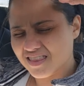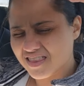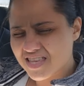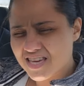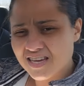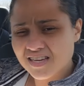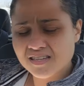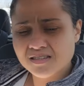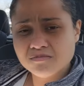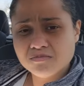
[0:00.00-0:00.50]

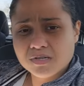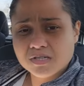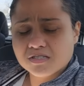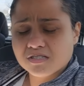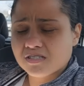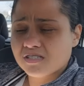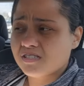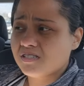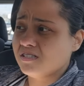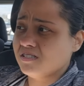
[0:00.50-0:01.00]
thing
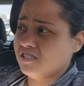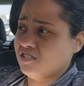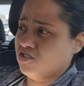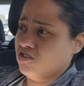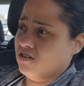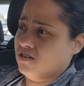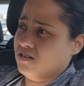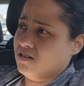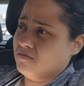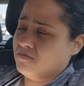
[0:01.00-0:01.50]
because the sun is
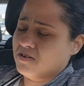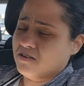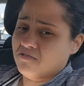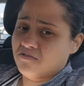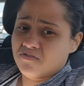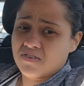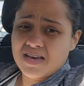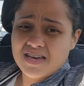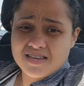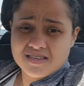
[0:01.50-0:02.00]
shining in my
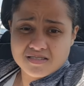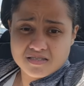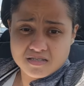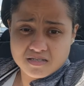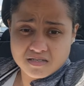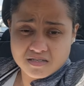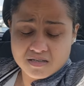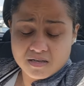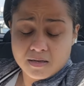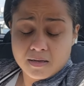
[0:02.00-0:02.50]

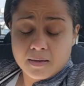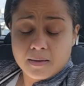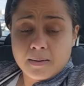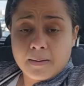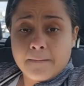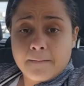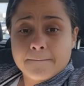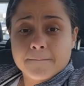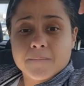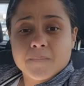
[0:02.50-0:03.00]
face.
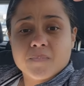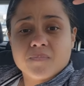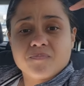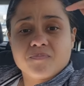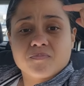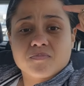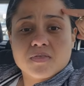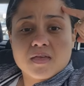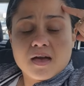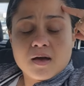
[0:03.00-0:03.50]

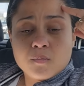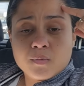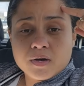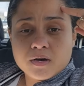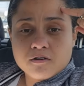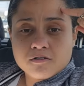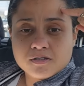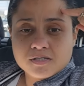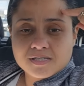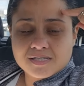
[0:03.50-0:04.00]
And we're
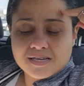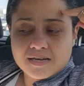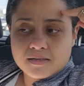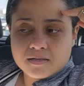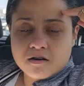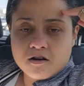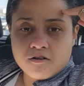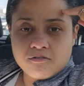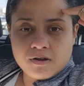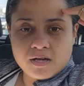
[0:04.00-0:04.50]
currently sat in
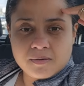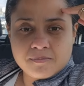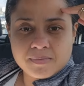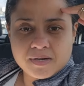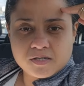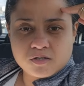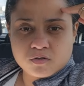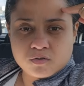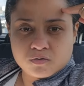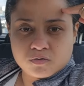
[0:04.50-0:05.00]
the car eating
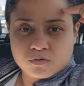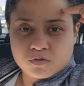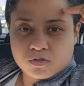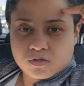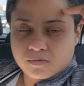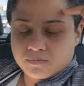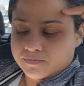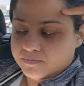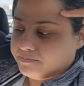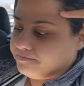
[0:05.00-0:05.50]

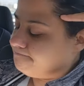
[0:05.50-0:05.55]
McDonald's.